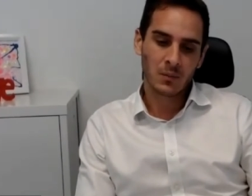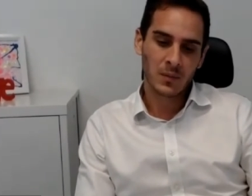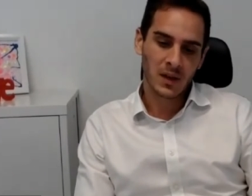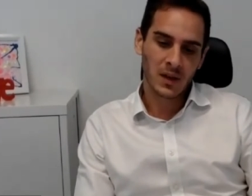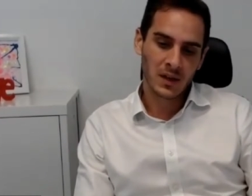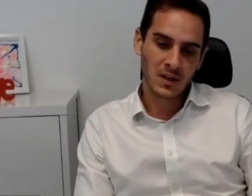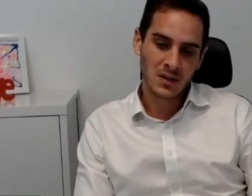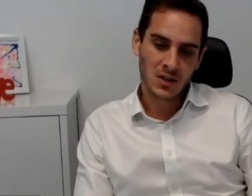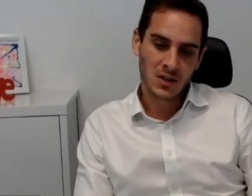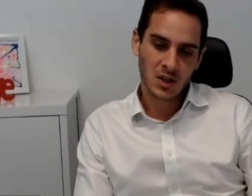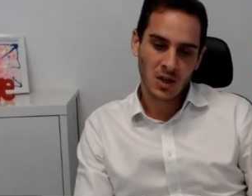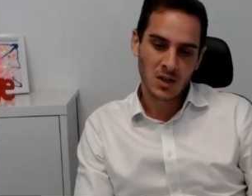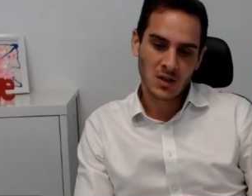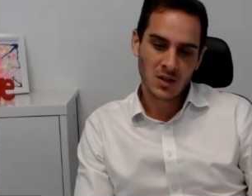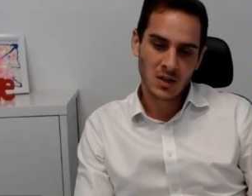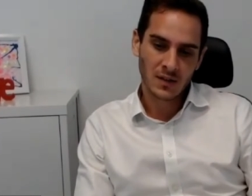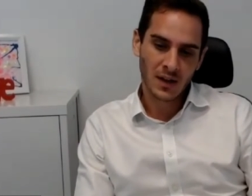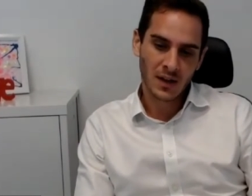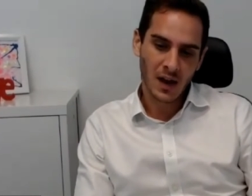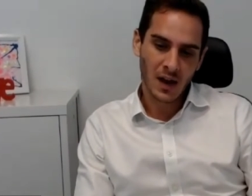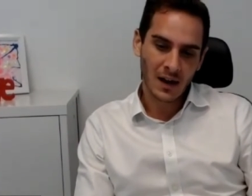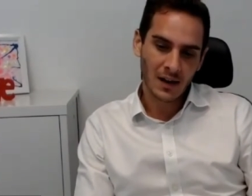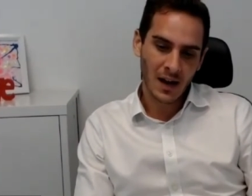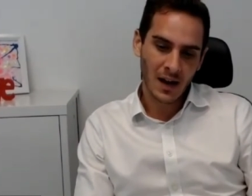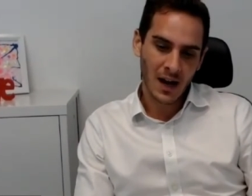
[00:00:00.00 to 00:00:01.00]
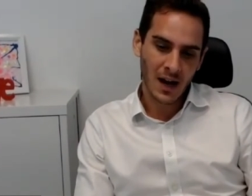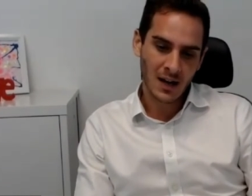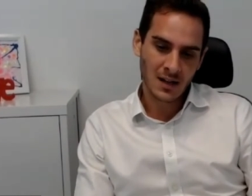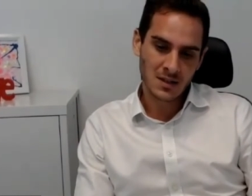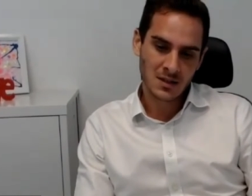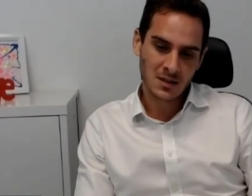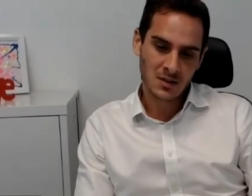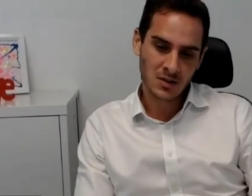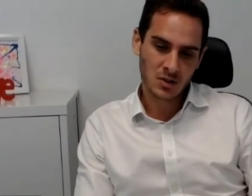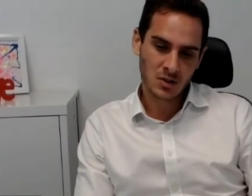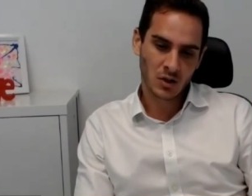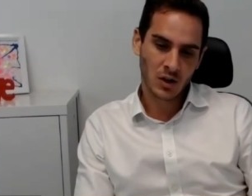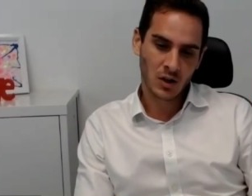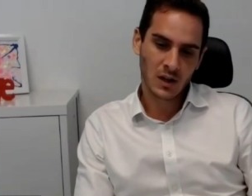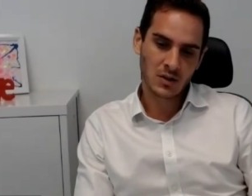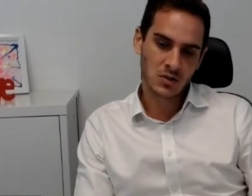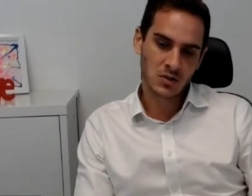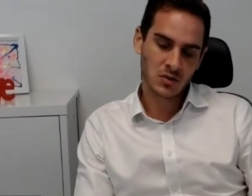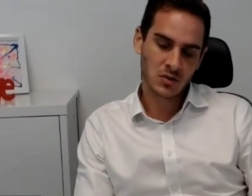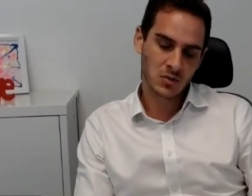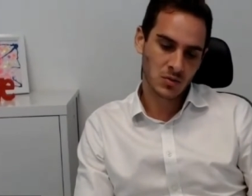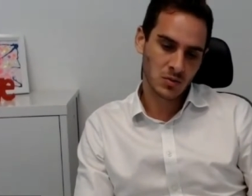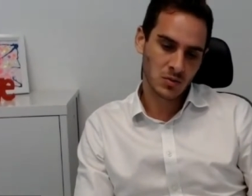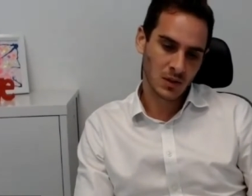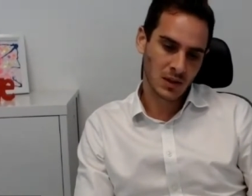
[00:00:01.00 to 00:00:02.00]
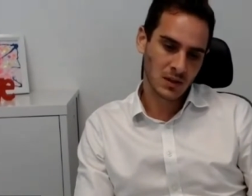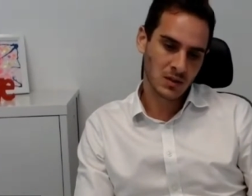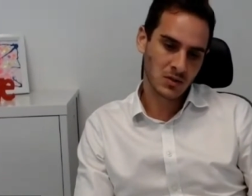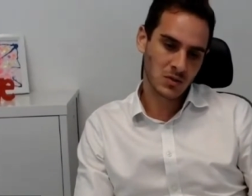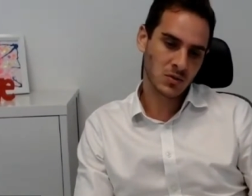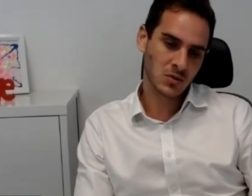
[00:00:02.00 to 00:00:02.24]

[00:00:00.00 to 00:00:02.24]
in terms, and it has tried to